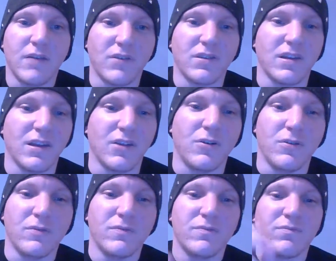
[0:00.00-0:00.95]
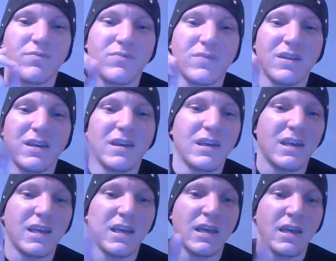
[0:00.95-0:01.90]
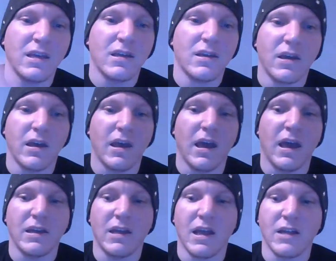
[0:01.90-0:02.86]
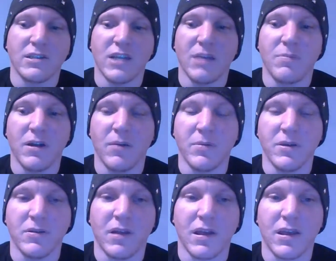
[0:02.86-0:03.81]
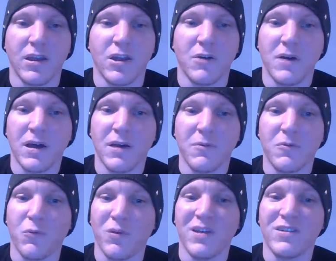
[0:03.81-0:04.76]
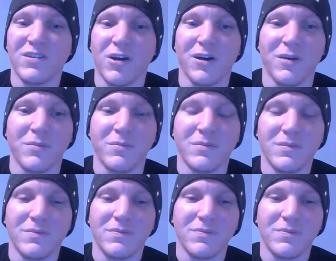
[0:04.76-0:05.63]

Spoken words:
Toss it a little at NJPW. Like, you know what? We saw him.